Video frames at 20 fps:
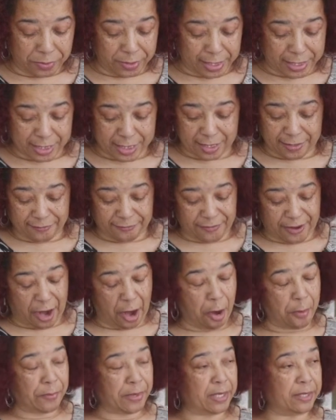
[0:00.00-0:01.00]
that's the
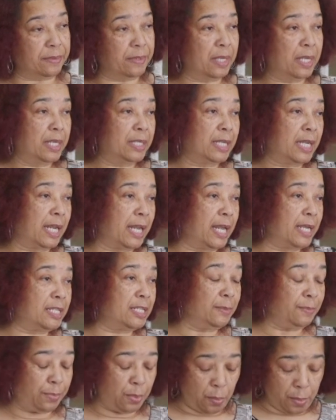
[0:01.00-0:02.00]
environment, the
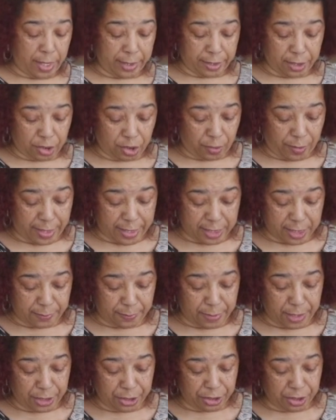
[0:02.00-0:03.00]
exit point, the
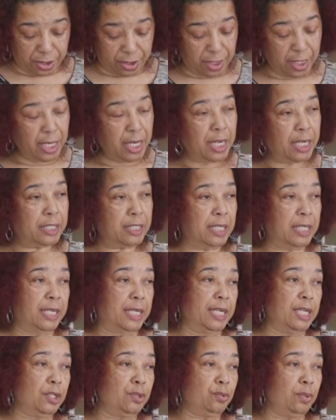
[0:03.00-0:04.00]
transmission, the
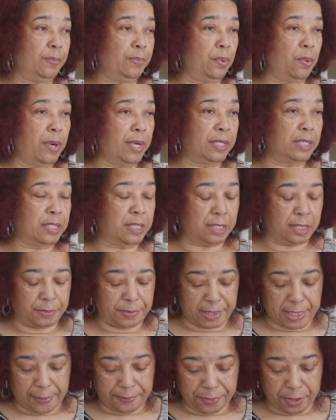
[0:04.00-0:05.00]
entry point, and the
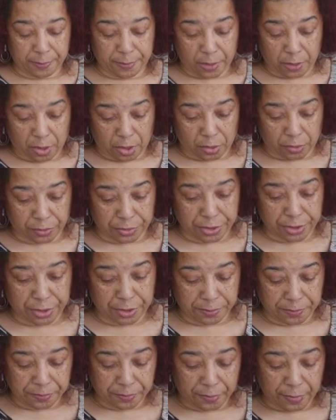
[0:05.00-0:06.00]
susceptible host.
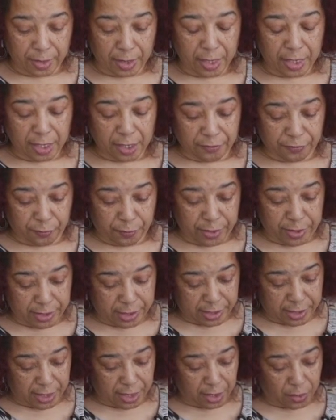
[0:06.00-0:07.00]
If we
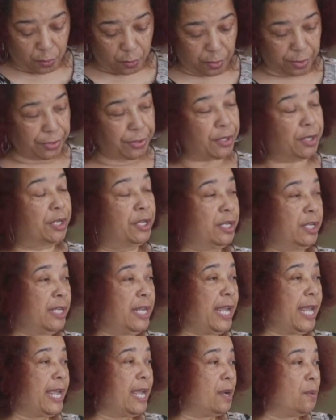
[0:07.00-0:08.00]
stick with good
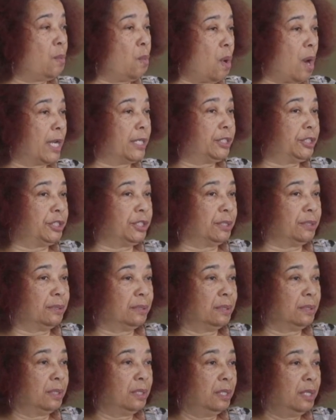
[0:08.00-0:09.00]
hand washing,
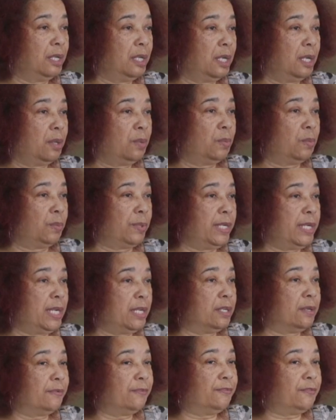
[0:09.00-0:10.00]
we
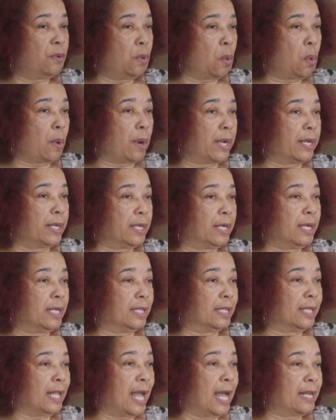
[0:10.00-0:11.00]
can avoid a
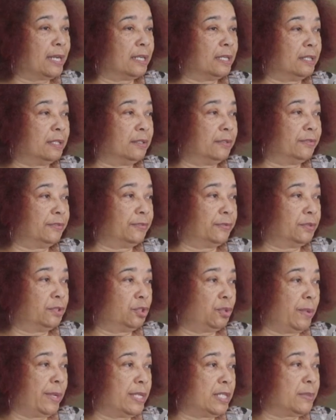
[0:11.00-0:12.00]
lot of
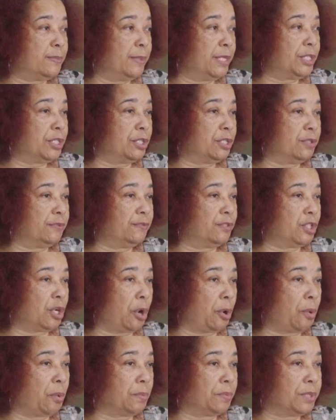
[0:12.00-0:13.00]
transmission of
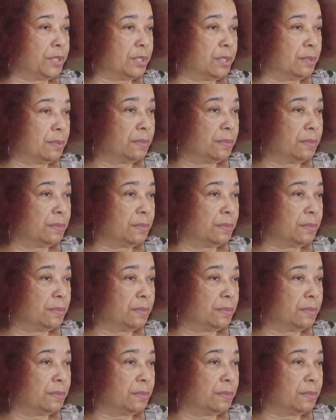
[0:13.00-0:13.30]
germs.